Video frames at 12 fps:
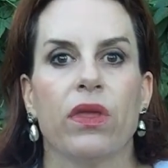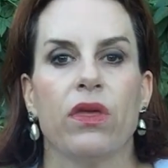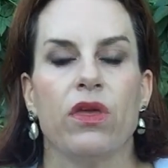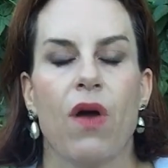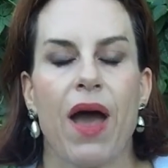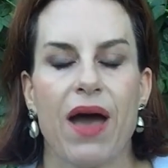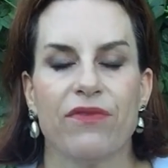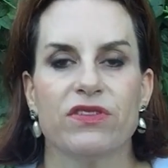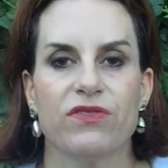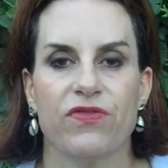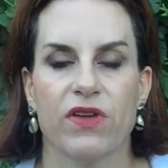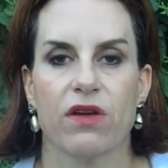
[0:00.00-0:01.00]
you have to
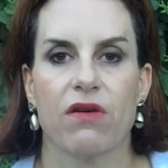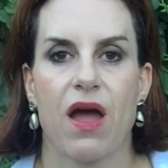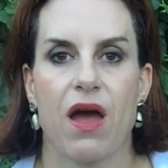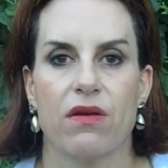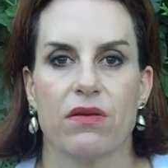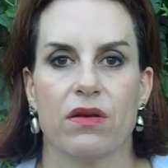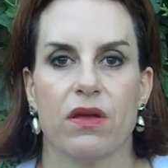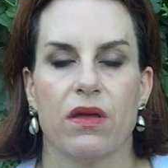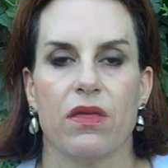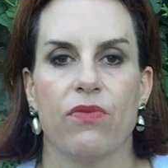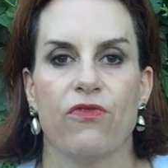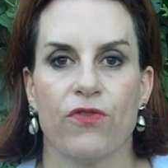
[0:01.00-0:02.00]
figure out
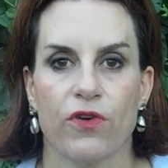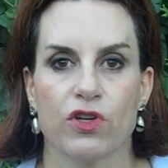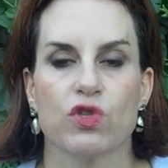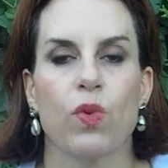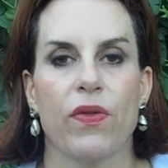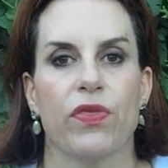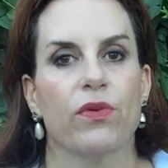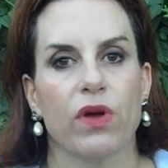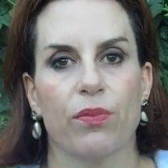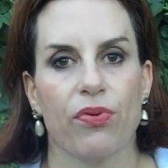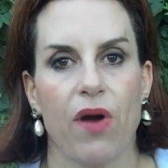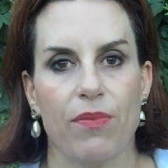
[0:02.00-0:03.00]
first what the real
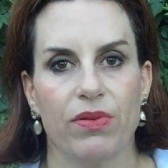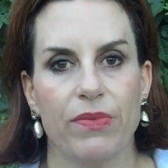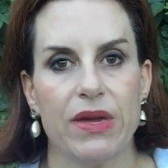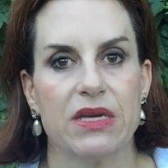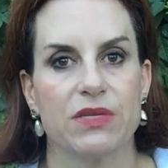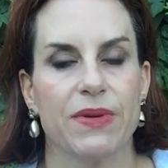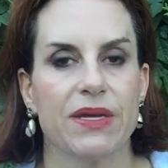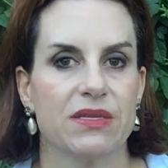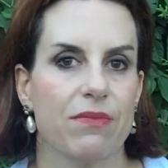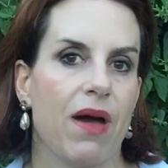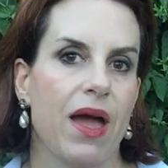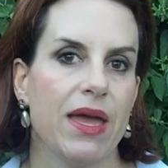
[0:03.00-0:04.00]
problem is. Because
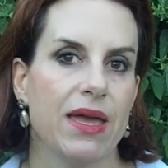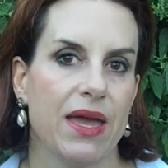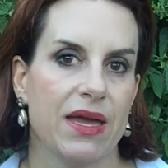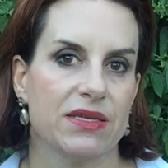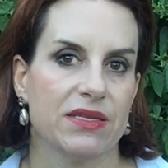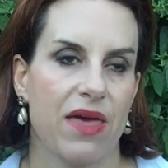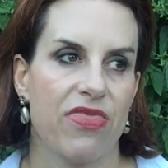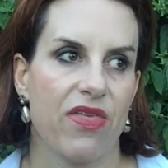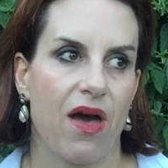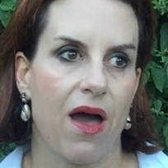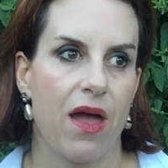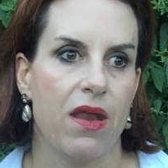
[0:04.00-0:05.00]
in my case, I
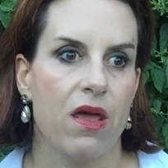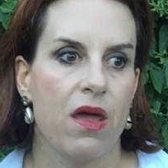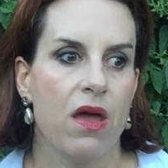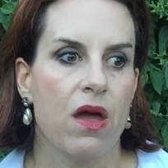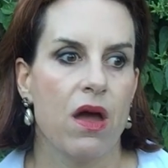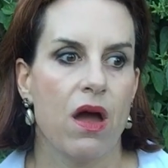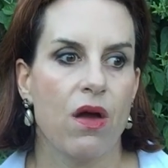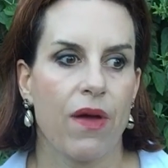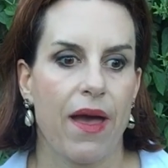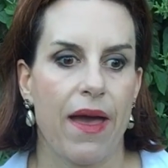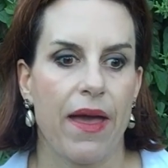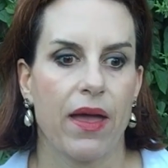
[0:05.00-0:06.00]
thought
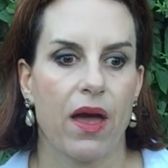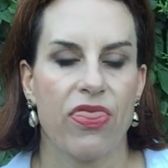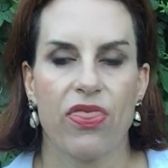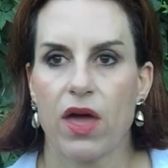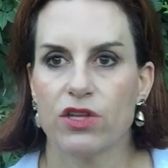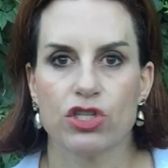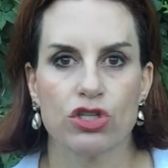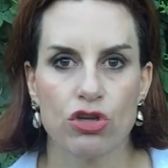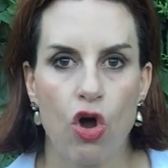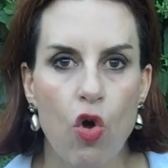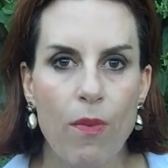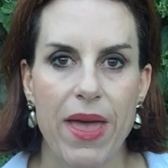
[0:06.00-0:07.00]

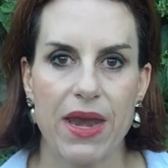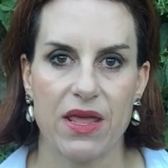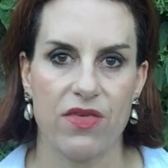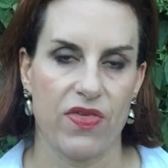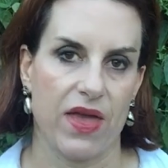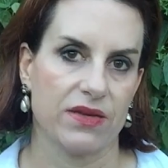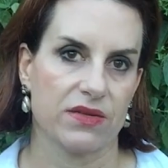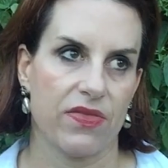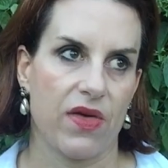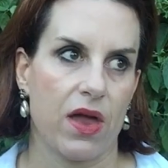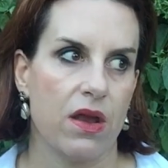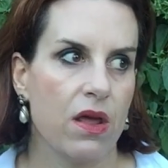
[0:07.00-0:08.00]
so many things. I
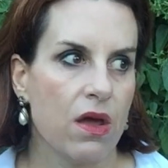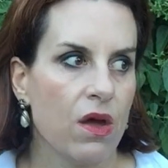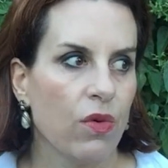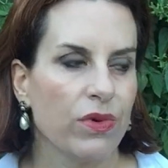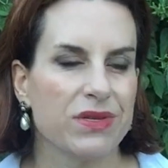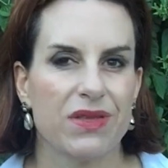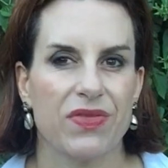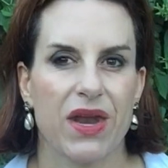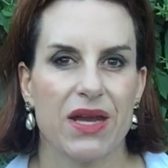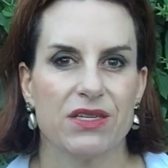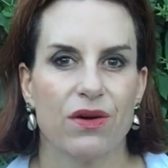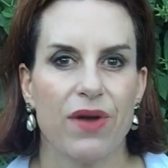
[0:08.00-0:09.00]
thought, well, is it that
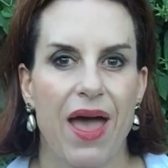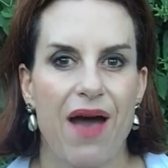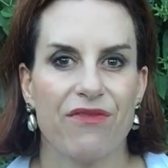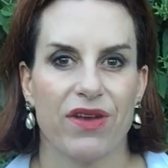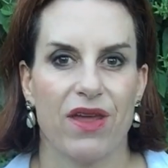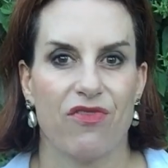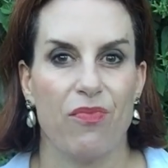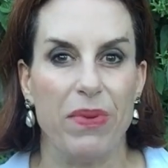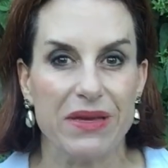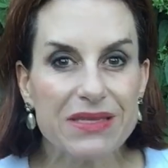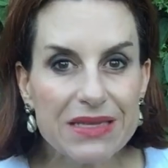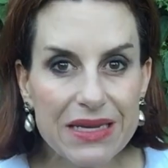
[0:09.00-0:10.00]
I don't have enough
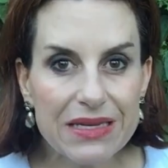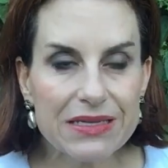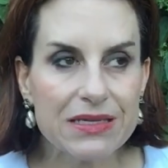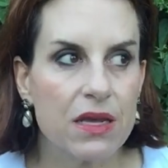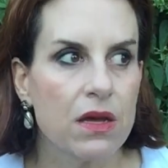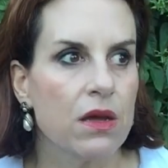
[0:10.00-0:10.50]
business?